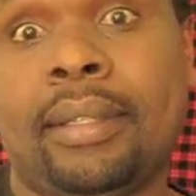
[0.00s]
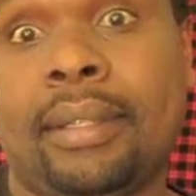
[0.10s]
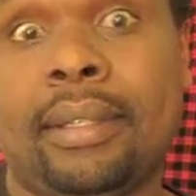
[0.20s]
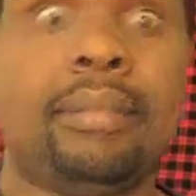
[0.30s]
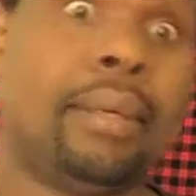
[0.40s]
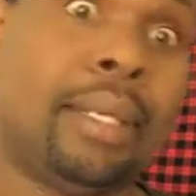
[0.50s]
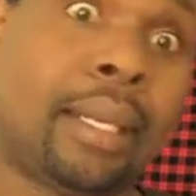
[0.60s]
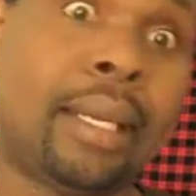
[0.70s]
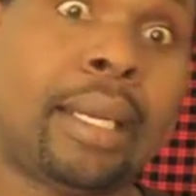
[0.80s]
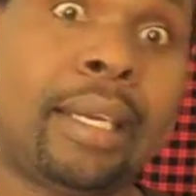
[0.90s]
and maybe
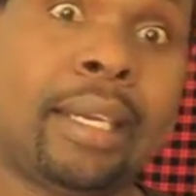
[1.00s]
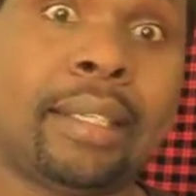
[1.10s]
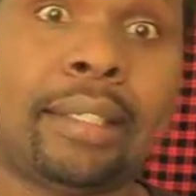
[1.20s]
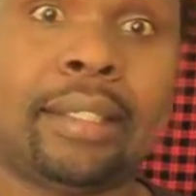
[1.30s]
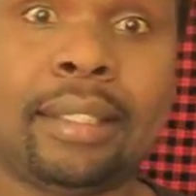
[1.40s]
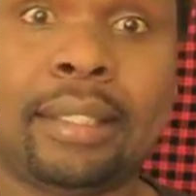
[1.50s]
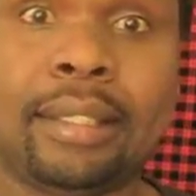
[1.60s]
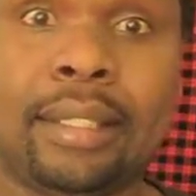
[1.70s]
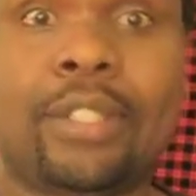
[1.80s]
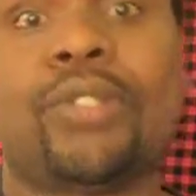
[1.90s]
Canadians,
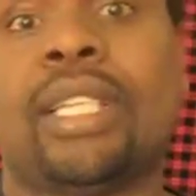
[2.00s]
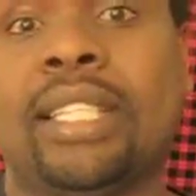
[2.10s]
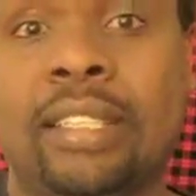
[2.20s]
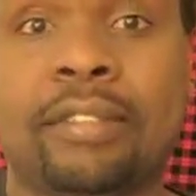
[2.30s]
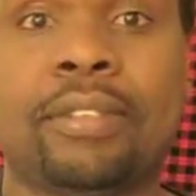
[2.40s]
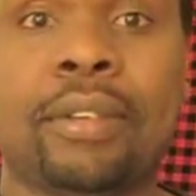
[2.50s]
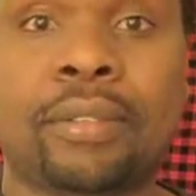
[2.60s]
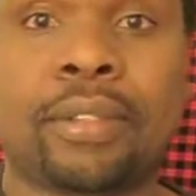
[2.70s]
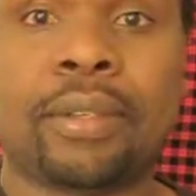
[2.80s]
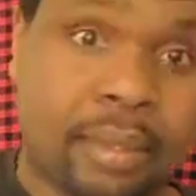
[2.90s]
Australian,
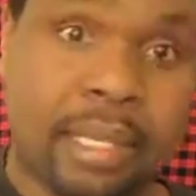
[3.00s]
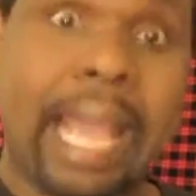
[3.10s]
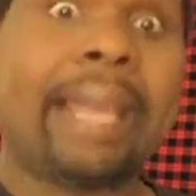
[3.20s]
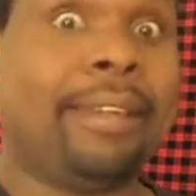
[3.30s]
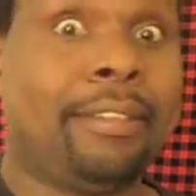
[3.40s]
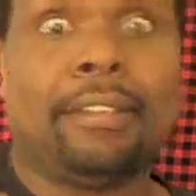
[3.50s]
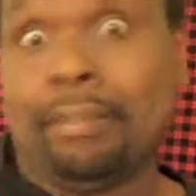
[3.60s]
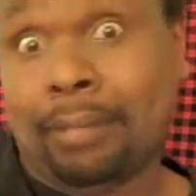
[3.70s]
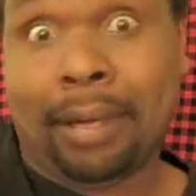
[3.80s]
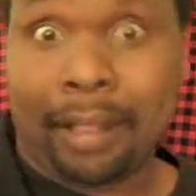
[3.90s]
of course, and
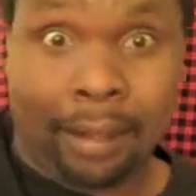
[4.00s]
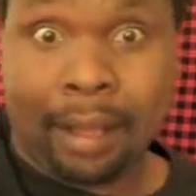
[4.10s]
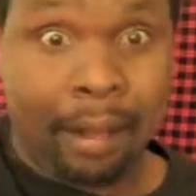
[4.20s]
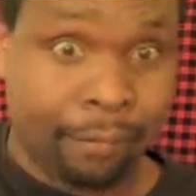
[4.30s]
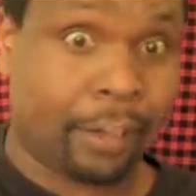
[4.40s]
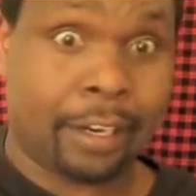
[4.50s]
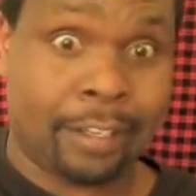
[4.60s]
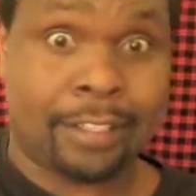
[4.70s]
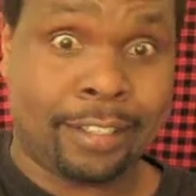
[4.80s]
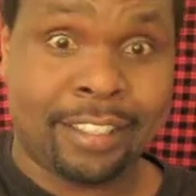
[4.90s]
even other
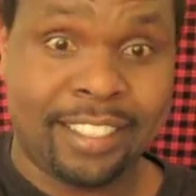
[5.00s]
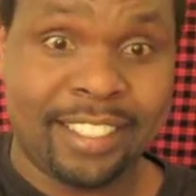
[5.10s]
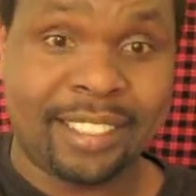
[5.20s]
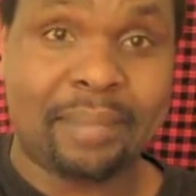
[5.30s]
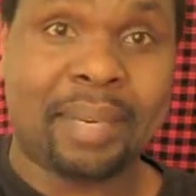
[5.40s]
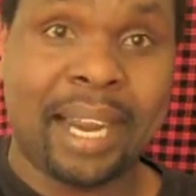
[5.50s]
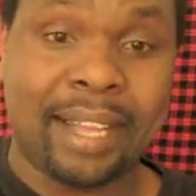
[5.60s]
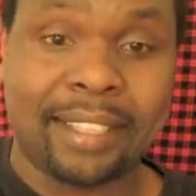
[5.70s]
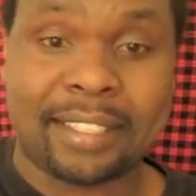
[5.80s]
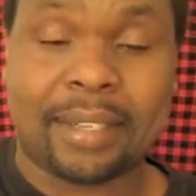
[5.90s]
Africans to buy
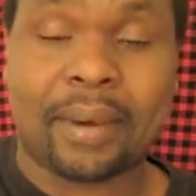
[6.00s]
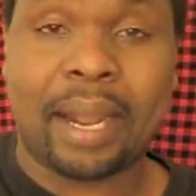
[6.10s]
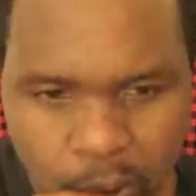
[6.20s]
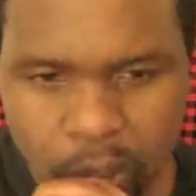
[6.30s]
this crap.